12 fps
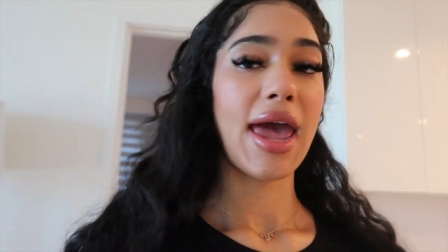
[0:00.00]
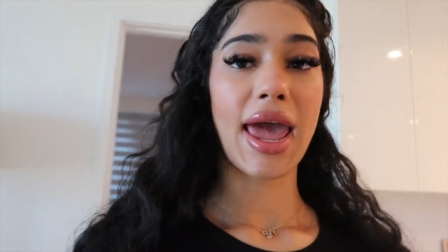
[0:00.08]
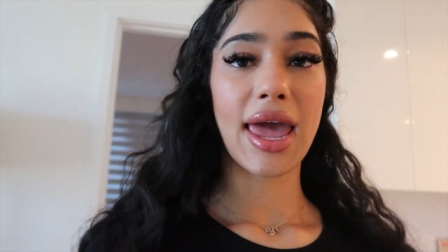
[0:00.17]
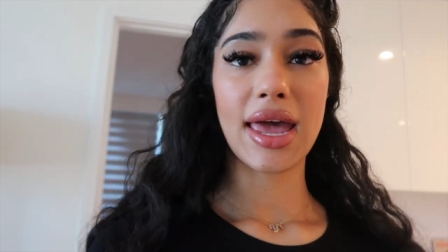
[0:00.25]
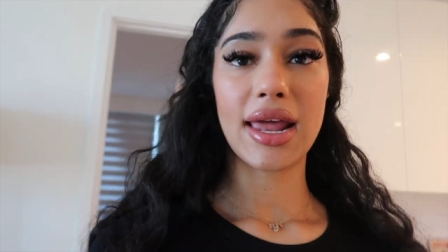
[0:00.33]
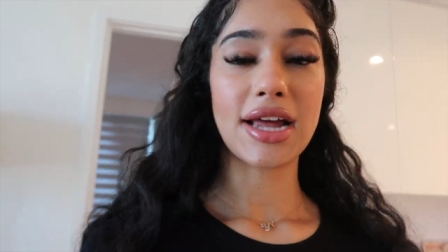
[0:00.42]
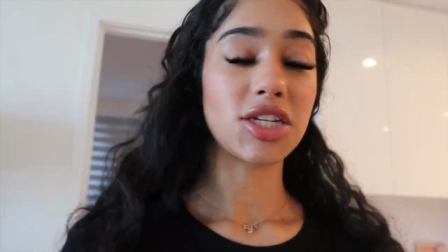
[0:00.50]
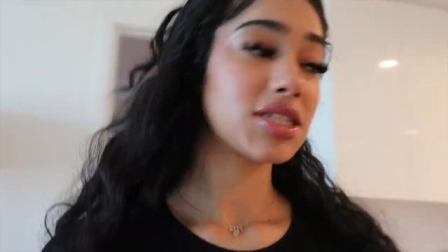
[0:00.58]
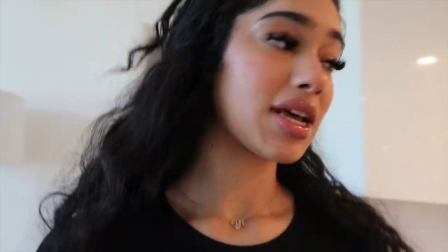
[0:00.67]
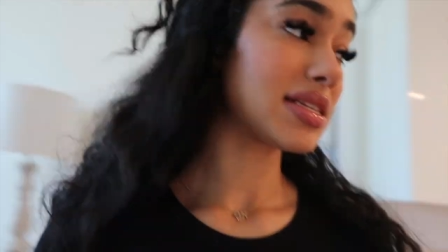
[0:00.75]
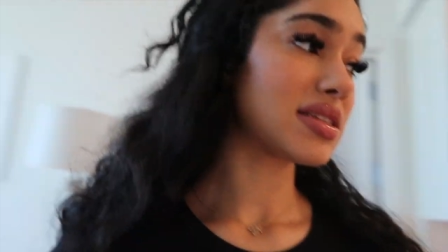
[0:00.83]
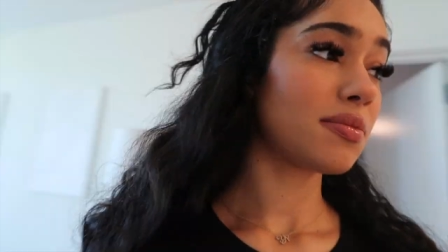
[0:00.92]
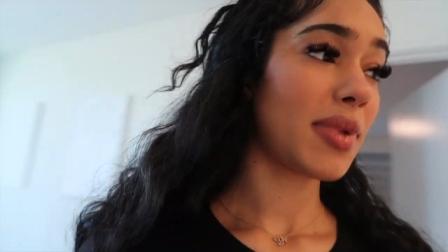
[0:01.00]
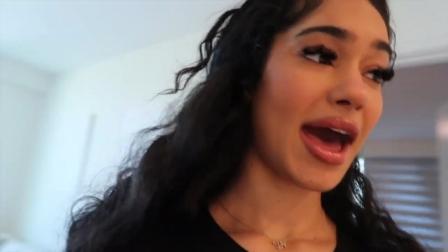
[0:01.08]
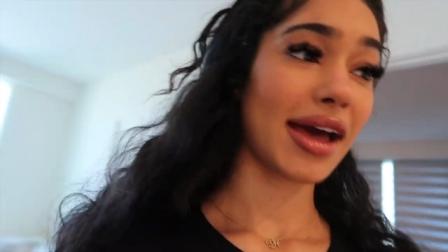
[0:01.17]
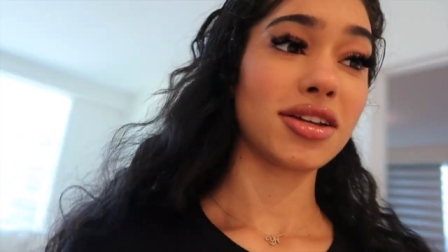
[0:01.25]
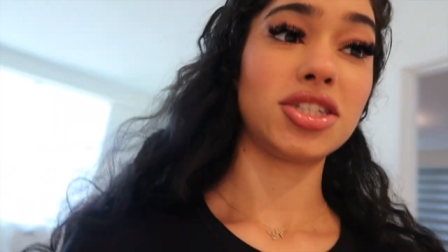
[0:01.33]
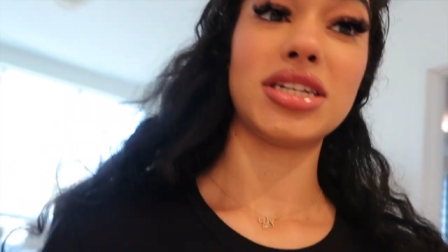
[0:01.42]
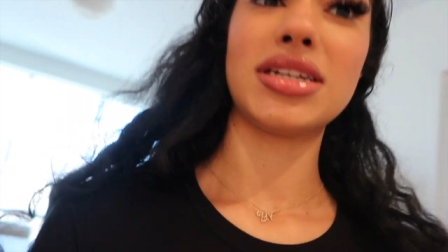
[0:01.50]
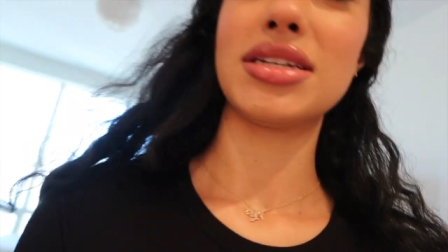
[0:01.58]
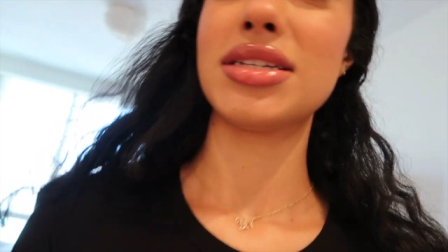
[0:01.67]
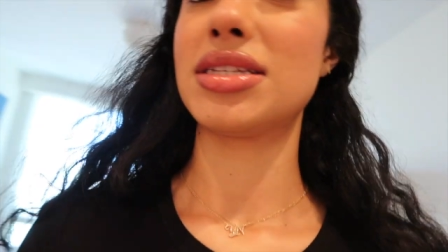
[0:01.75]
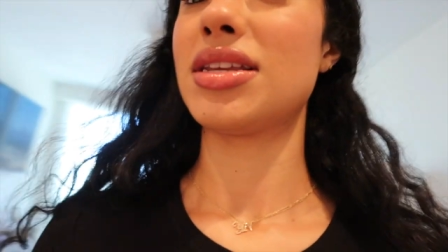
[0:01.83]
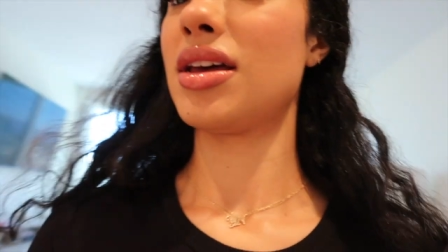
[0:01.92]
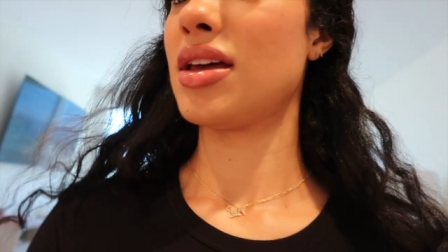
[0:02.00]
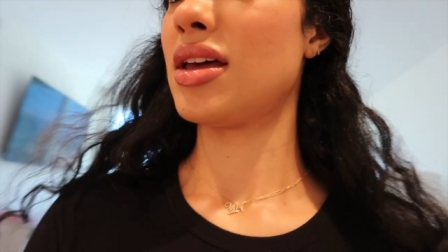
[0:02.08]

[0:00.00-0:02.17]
And I just got some packages